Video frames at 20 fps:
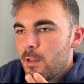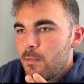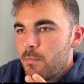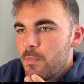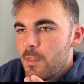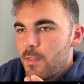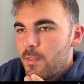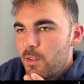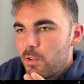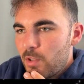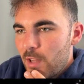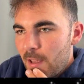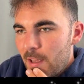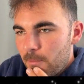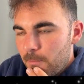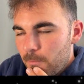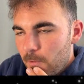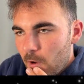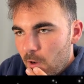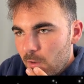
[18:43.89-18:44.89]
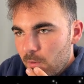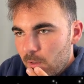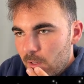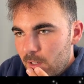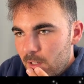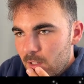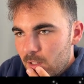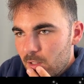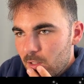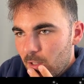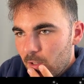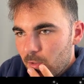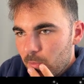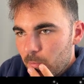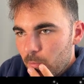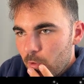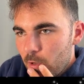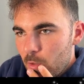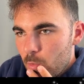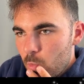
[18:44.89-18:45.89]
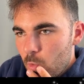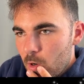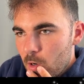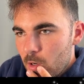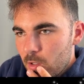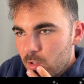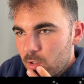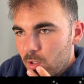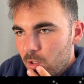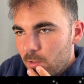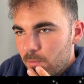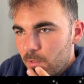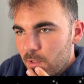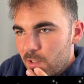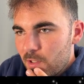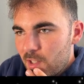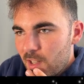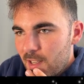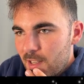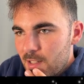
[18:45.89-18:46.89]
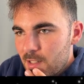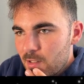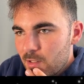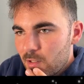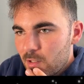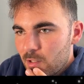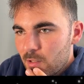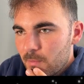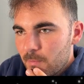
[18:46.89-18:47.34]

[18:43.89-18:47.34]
then this f5 idea doesn't really work, so after takes,